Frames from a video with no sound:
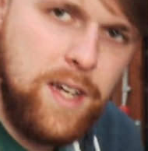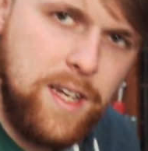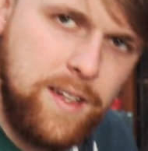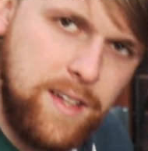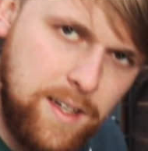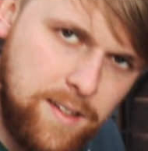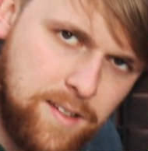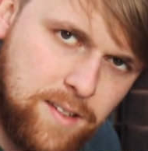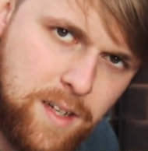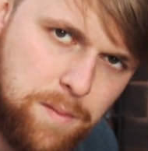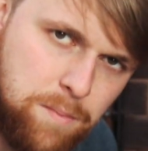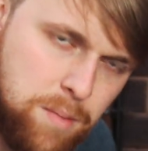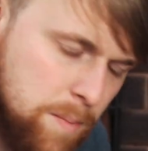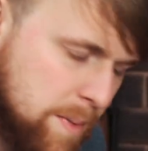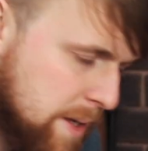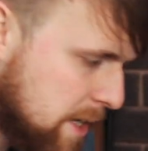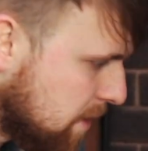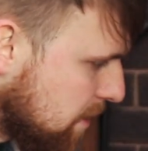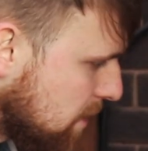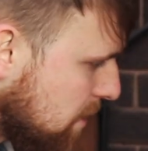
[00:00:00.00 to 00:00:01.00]
and that's simply
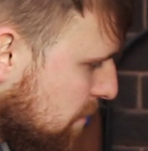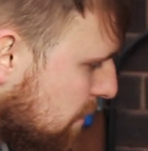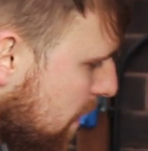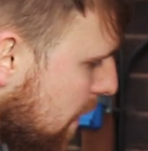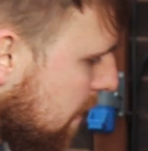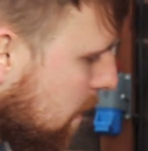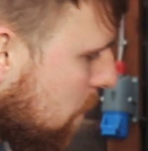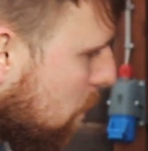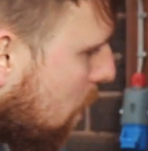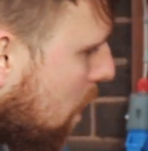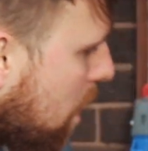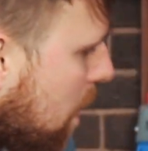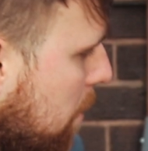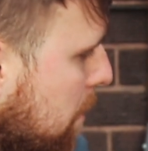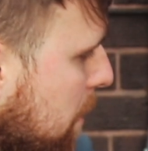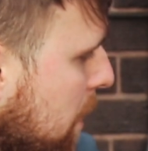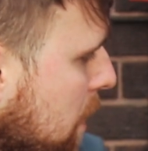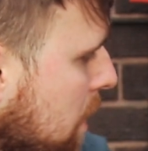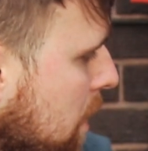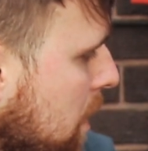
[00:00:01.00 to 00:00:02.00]
because it's very warm.
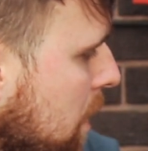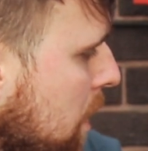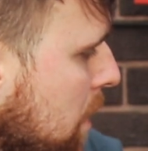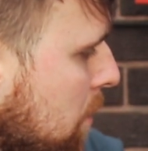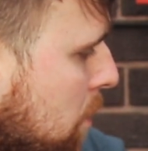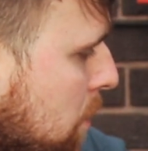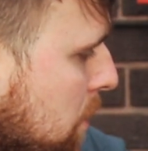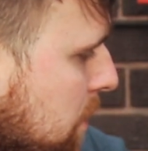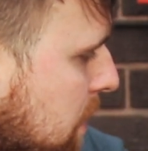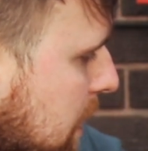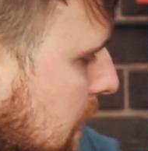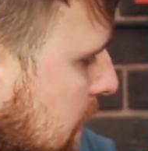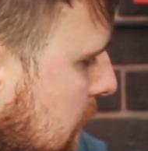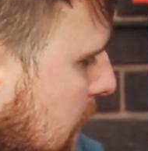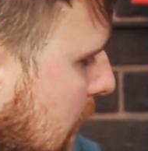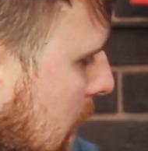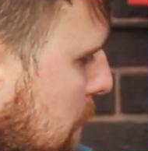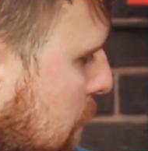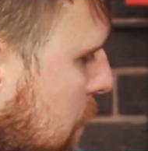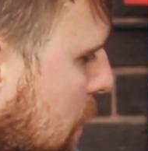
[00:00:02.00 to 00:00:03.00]
But we'll take the
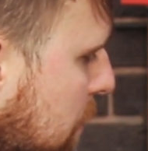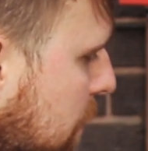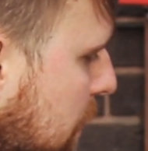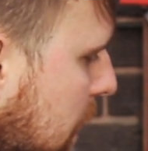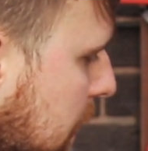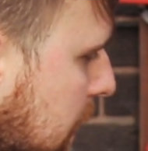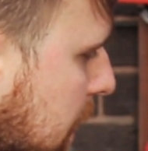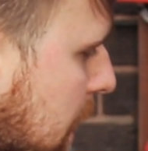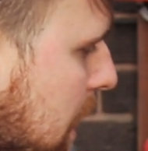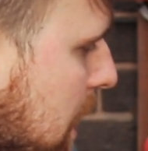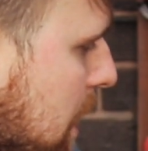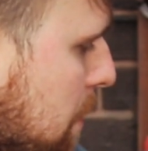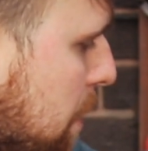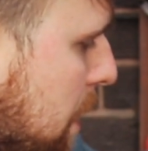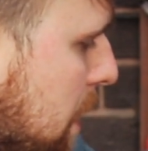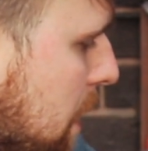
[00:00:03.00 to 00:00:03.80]
damper off that carb,